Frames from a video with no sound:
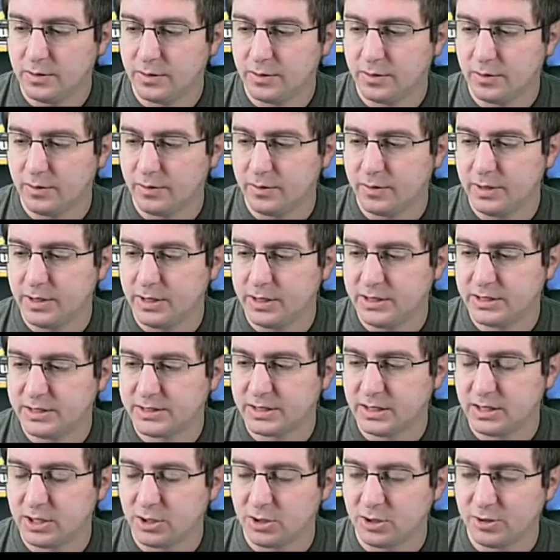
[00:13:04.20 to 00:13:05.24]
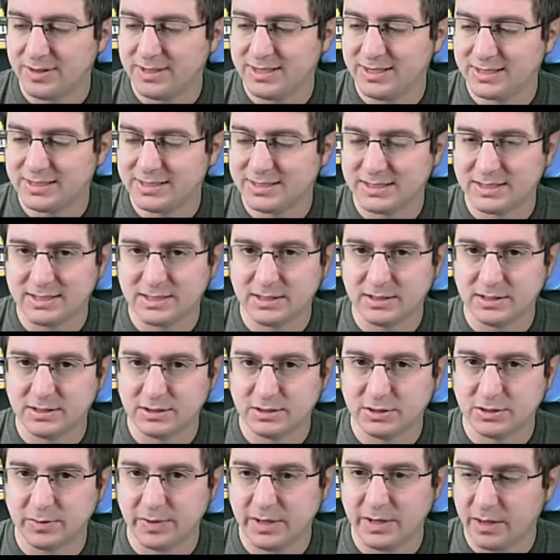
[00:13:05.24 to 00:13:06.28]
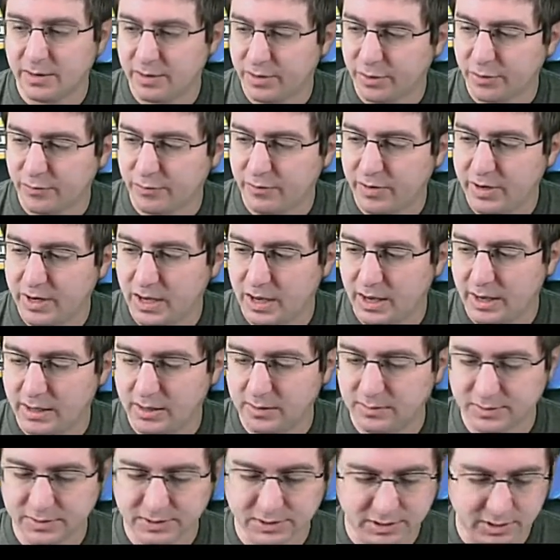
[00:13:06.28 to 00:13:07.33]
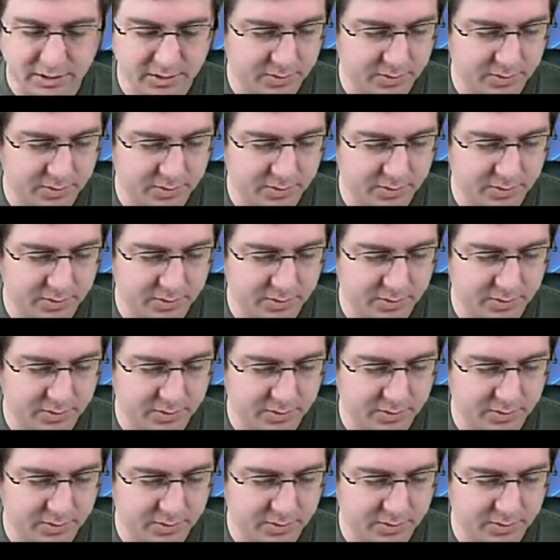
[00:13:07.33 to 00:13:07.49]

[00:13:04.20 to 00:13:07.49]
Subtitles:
Hurried assistance, so we get 3 items to the